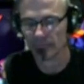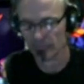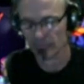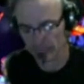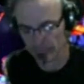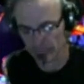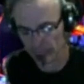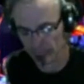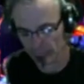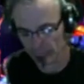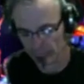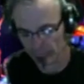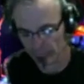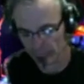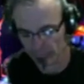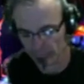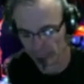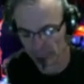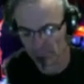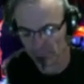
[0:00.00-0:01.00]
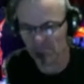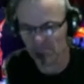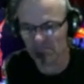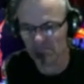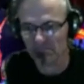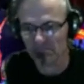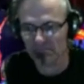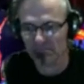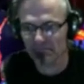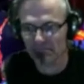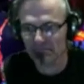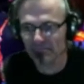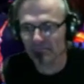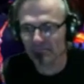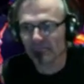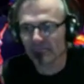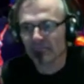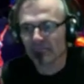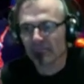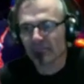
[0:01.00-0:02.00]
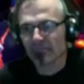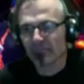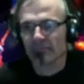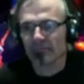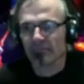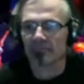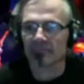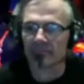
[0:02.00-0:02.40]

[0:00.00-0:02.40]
The person shown says nothing.